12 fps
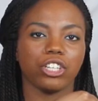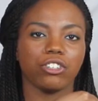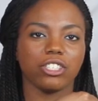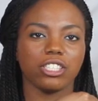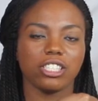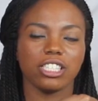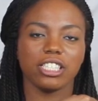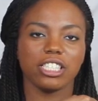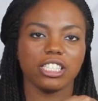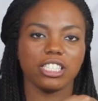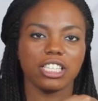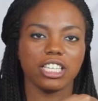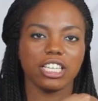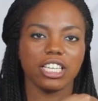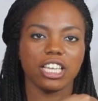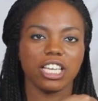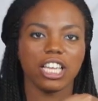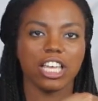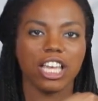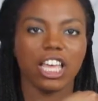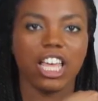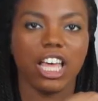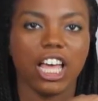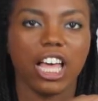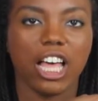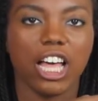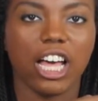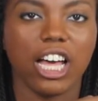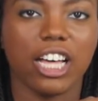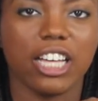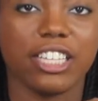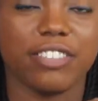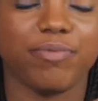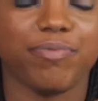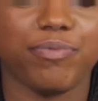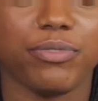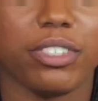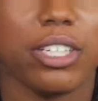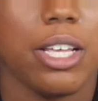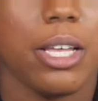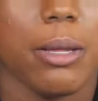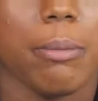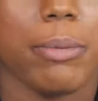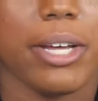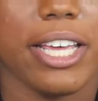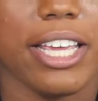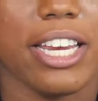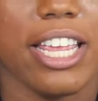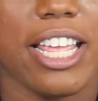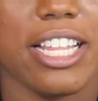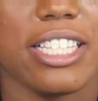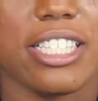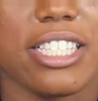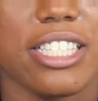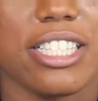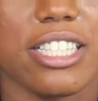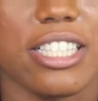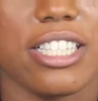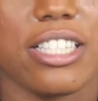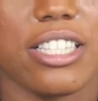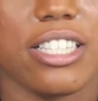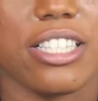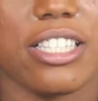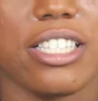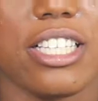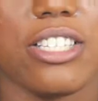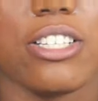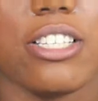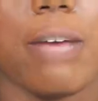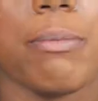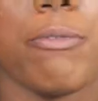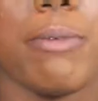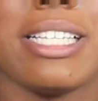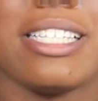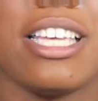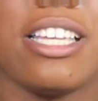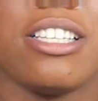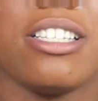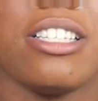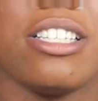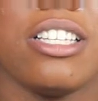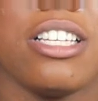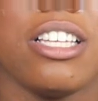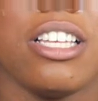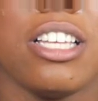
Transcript: of a gel consistency, but it sits on top of my skin.